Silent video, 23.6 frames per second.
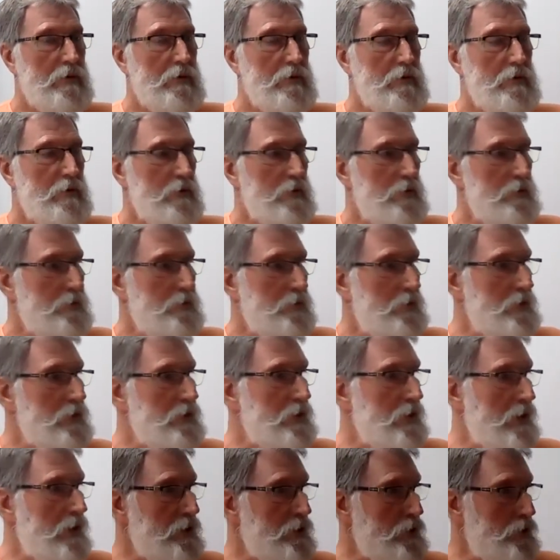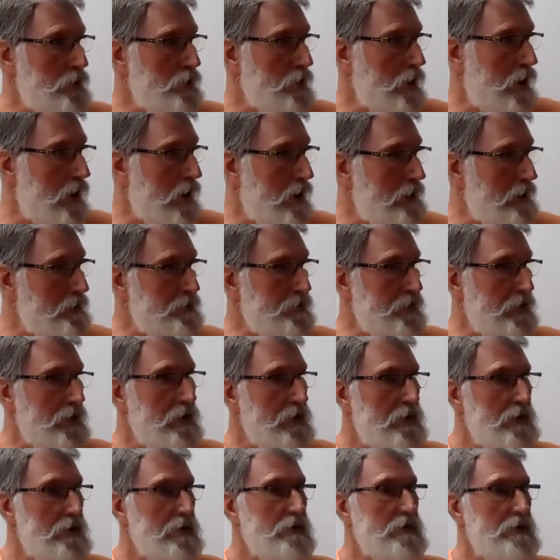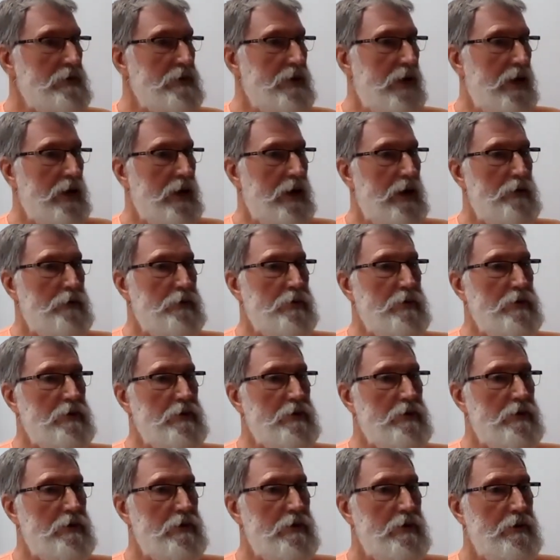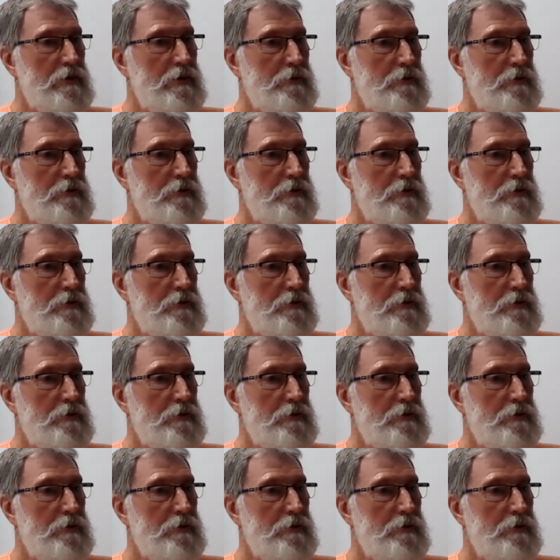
So the first son took half, the 10 elephants.